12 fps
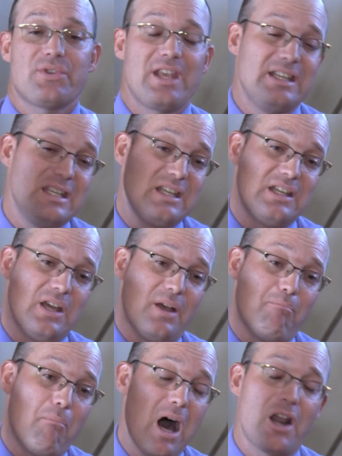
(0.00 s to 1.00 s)
they needed a
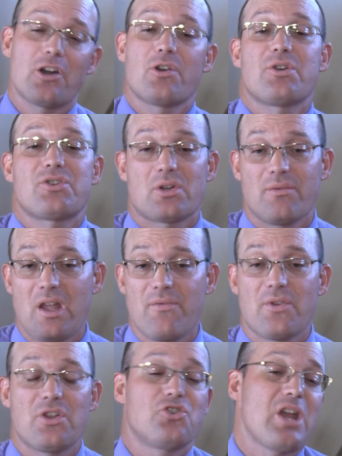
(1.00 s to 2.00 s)
monitoring survey
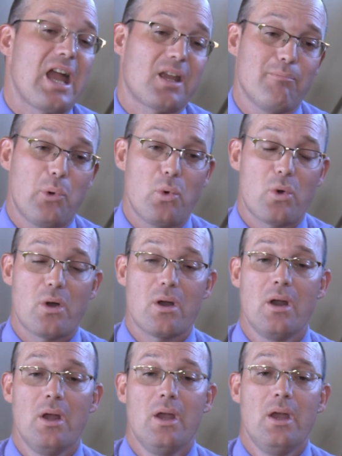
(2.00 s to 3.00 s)
for the jack and bore.